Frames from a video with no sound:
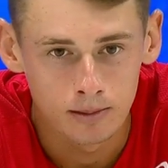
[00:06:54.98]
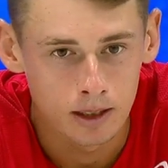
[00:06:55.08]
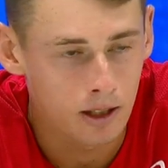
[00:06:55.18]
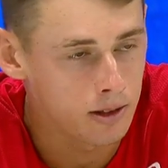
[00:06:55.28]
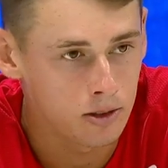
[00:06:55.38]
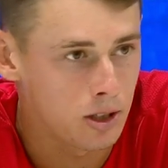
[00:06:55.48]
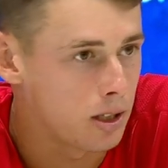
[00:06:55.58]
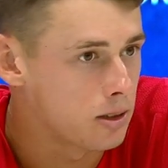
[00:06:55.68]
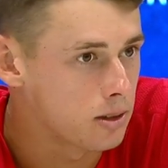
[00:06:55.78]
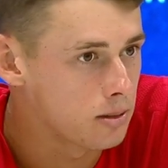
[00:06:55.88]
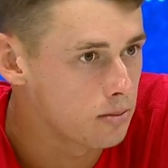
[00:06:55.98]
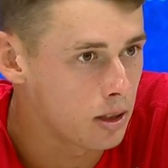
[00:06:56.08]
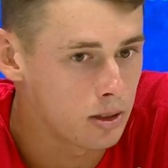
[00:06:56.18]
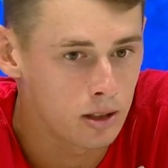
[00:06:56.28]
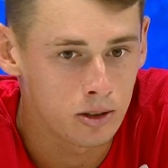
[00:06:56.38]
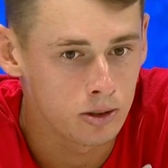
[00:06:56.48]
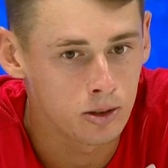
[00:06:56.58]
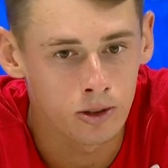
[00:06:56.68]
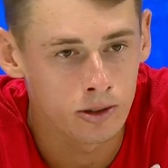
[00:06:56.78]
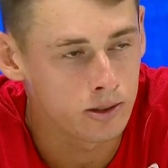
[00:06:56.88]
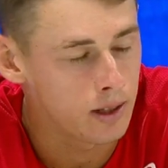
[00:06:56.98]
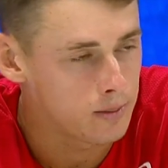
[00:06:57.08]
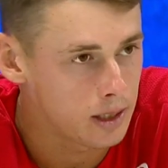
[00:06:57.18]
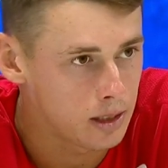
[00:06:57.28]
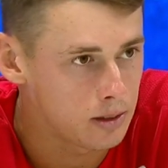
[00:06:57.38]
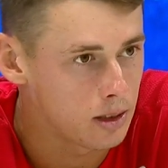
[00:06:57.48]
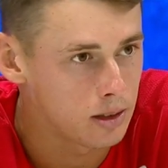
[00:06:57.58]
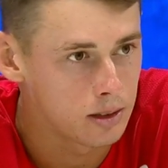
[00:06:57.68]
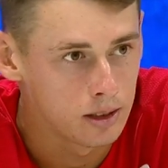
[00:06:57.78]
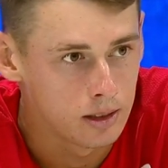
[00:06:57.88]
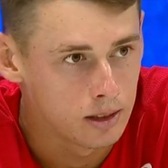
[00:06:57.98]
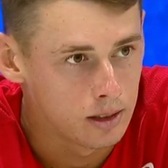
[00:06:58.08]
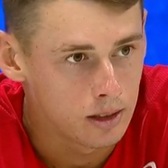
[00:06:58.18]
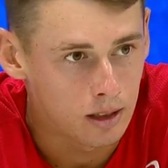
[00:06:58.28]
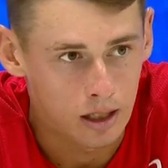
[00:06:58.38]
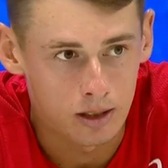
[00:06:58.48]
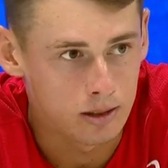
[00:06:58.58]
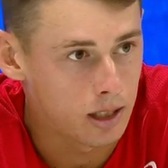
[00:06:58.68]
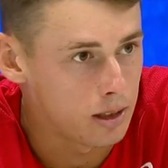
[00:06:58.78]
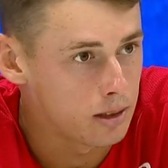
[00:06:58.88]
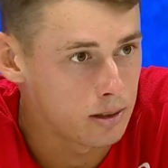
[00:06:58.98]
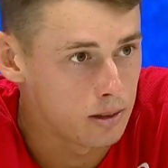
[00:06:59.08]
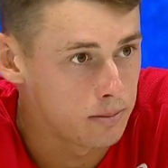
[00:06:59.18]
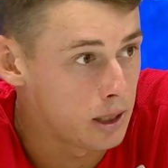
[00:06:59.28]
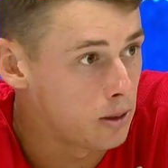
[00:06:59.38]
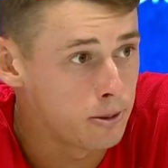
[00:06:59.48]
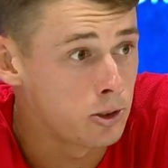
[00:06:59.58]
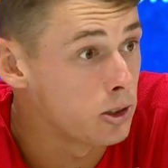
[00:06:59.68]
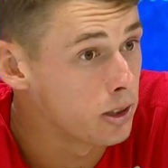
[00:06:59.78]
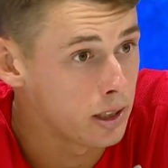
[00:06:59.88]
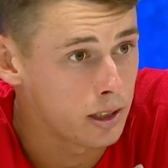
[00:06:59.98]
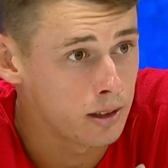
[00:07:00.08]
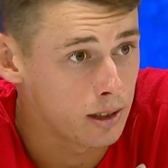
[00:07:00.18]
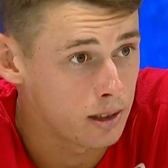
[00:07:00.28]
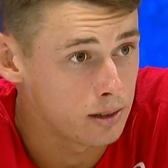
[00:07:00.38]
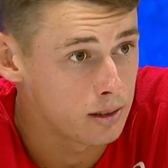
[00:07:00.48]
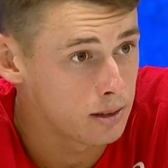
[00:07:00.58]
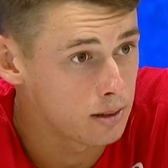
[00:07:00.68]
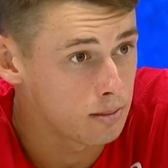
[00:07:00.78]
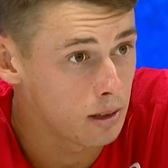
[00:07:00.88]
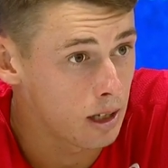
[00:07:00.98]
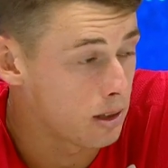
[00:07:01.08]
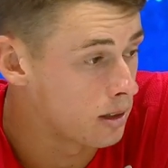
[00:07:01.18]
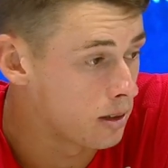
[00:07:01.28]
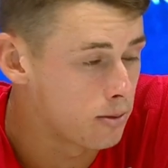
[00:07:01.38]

Nothing changes. I'll do all the same things. So I'll take it as a big opportunity, as I did